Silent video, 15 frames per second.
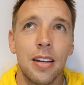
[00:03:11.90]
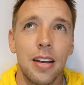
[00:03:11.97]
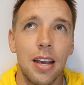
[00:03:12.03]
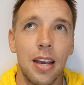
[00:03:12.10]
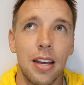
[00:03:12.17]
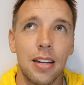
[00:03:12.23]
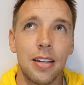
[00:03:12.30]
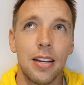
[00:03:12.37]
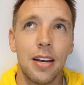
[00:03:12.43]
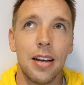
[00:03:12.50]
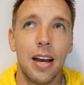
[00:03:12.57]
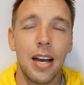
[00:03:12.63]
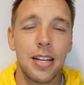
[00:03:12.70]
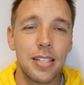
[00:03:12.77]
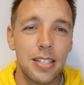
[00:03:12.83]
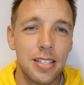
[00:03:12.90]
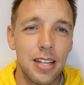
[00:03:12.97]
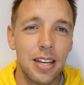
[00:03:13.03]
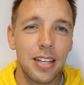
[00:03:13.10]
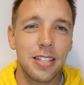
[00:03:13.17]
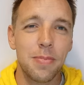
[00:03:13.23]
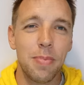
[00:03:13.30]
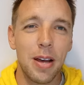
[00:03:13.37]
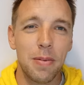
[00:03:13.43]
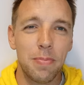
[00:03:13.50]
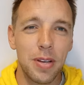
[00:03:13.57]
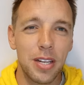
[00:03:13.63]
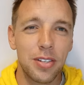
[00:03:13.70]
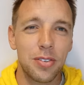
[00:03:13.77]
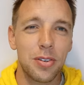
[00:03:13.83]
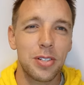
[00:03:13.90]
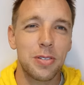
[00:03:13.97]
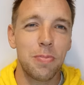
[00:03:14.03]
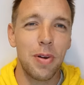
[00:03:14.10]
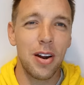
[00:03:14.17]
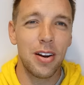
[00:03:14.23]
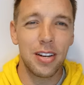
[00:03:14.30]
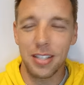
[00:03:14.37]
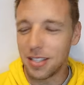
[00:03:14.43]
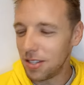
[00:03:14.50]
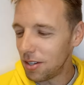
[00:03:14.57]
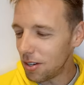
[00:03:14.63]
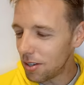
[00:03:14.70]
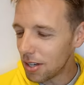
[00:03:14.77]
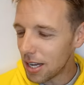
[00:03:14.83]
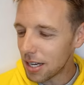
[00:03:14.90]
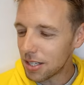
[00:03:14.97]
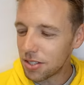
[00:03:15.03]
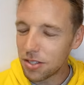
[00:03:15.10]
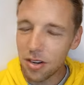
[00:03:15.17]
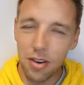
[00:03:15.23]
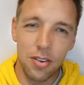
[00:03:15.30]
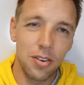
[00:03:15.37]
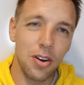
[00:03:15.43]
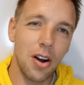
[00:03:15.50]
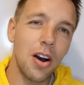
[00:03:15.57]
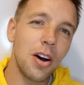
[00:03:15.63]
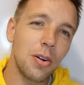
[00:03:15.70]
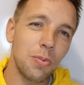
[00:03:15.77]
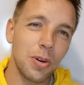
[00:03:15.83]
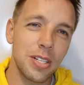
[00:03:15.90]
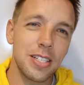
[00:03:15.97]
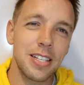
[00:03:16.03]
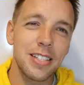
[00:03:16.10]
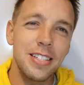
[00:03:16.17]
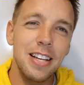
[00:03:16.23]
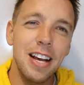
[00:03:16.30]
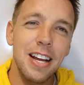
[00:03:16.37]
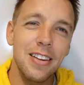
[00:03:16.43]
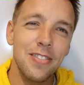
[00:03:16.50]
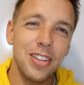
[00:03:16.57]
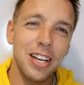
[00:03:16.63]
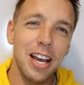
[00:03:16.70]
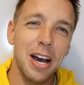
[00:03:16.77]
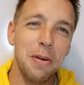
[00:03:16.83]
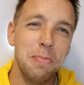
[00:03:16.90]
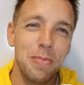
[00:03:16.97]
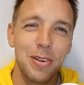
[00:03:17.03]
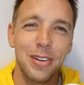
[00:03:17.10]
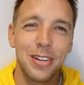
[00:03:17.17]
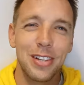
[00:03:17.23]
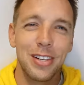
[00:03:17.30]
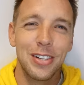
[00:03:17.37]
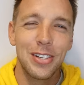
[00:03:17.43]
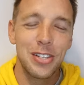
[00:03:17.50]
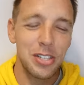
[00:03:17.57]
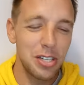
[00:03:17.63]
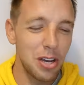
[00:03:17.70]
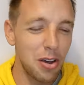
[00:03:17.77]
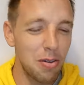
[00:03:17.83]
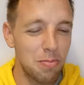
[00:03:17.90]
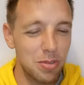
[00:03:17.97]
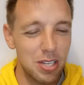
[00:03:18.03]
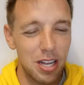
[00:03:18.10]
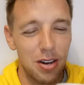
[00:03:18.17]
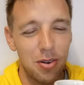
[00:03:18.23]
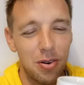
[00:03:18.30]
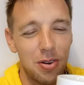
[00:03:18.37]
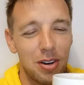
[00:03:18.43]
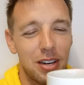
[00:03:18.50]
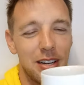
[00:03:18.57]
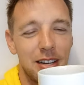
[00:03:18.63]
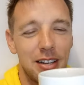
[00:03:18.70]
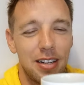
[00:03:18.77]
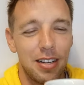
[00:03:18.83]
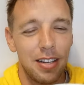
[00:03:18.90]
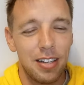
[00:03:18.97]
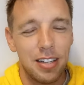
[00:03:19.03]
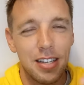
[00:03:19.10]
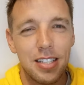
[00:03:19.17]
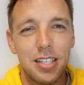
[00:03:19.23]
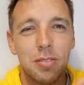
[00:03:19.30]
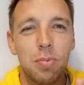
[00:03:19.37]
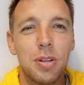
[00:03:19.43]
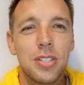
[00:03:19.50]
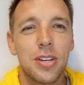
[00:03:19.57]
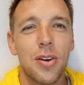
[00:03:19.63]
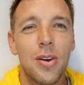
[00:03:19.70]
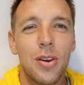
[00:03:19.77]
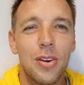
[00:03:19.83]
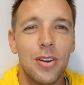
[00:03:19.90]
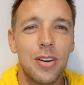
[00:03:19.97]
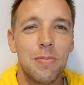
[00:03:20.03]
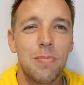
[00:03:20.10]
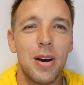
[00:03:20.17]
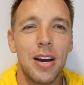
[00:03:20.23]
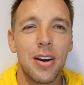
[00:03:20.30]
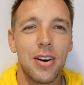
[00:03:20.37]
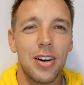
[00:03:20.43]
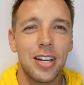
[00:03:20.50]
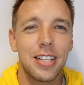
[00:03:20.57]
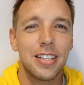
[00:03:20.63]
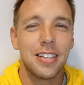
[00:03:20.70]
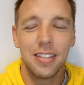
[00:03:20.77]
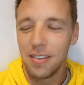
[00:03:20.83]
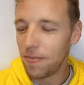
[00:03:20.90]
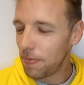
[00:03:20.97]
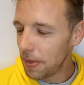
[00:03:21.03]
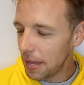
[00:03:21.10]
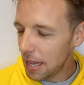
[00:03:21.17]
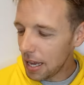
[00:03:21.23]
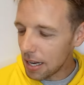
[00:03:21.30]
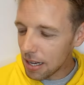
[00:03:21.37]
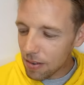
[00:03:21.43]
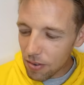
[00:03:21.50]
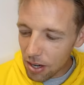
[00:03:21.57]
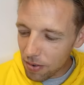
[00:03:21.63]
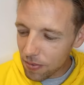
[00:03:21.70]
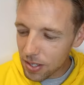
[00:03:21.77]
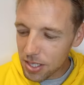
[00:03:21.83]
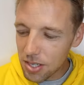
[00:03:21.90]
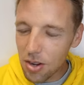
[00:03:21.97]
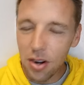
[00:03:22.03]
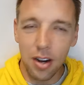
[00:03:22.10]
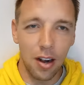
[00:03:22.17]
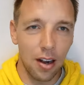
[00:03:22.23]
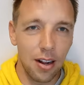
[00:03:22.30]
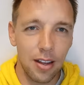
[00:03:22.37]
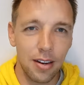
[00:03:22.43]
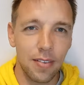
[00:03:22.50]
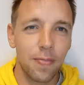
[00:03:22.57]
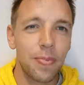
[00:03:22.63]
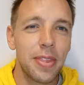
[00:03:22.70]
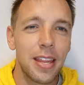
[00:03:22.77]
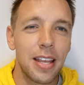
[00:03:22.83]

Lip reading: And I just think it's about being transparent, you know, like show God what's inside of the cup. Show him and say, Lord, this is what's going on in my heart. And even if it's not clean,